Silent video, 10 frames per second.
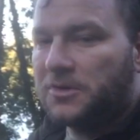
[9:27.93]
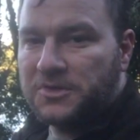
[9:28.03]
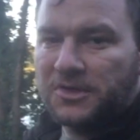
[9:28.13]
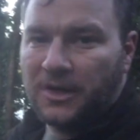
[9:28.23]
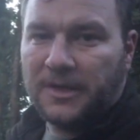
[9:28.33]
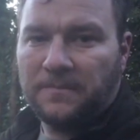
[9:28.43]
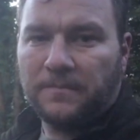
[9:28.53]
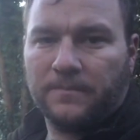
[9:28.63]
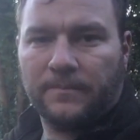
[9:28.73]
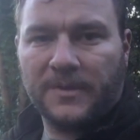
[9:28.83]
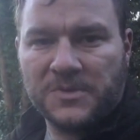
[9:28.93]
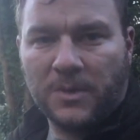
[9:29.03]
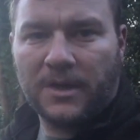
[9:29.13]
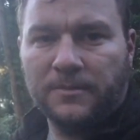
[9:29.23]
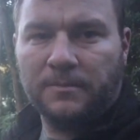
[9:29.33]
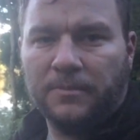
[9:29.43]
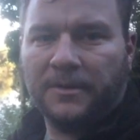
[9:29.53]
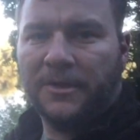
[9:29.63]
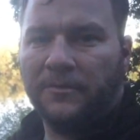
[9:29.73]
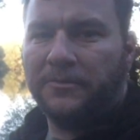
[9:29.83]
doing tonight as well, but
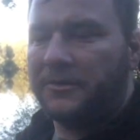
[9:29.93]
I've done